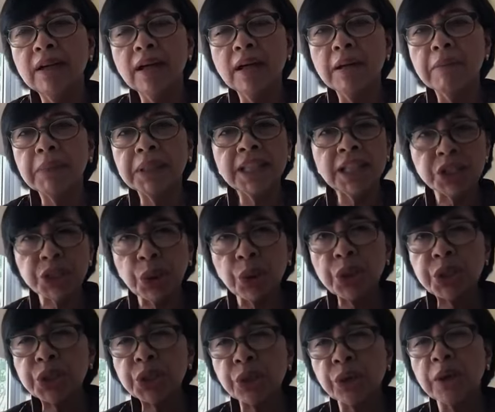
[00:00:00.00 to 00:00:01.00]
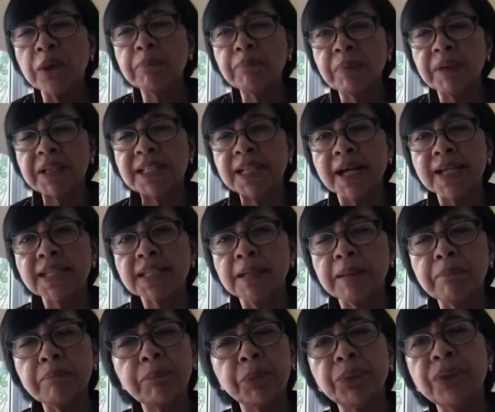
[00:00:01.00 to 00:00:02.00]
It, but it's it, also it,
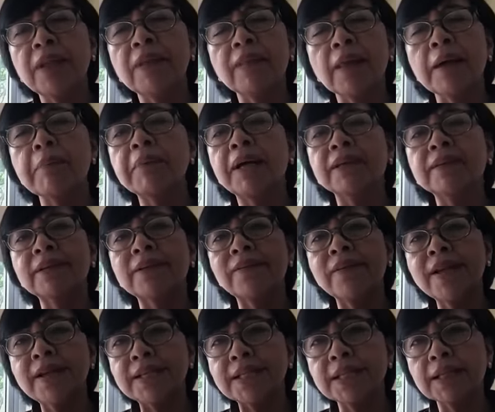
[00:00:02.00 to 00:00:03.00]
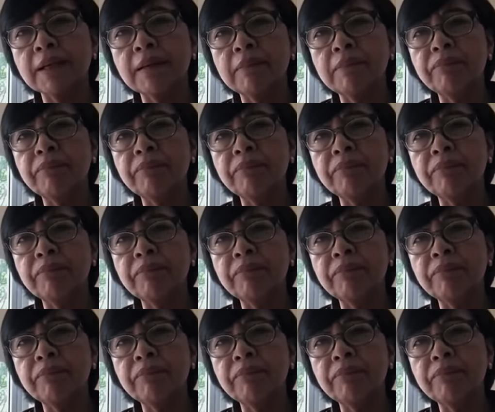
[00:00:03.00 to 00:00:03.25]
precisely putting them at risk,